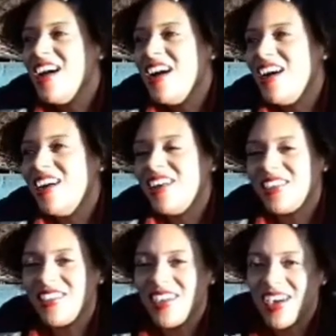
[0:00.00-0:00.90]
oh,
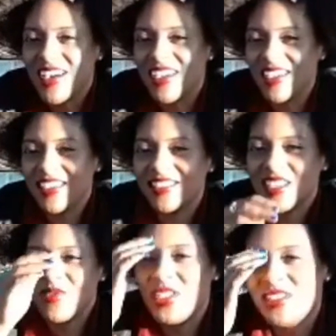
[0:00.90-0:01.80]
you guys,
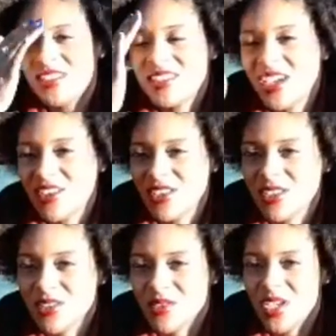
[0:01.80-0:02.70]
let me just tell
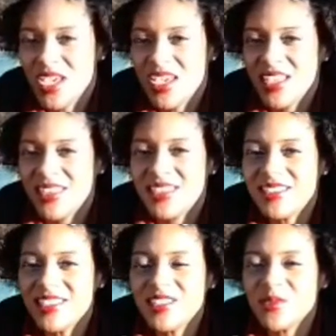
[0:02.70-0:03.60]
you.
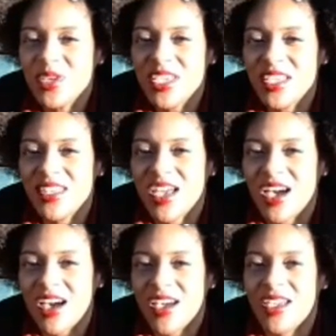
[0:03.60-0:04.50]
This is when
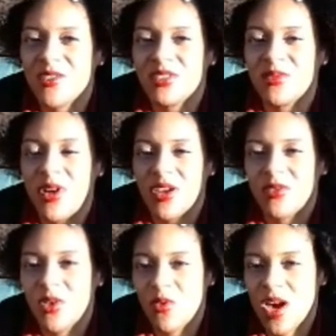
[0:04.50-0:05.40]
I was a part of
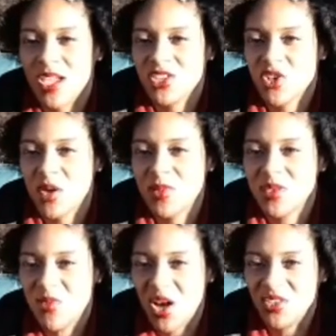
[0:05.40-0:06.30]
Hawaiian
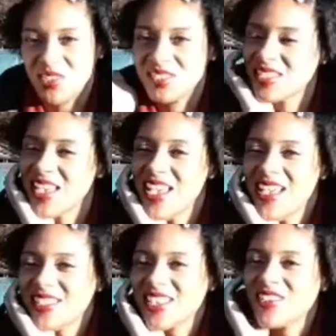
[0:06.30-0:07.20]
Tropic Models.
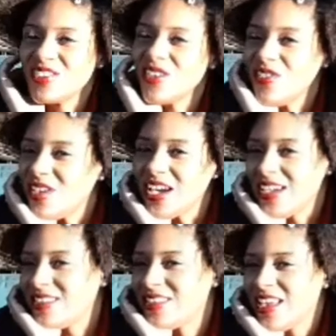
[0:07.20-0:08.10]
So I don't know if you
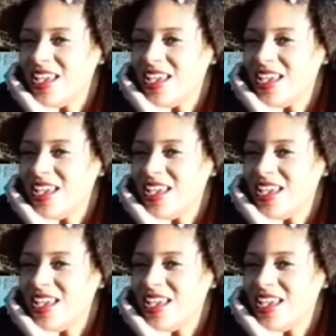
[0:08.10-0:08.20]
guys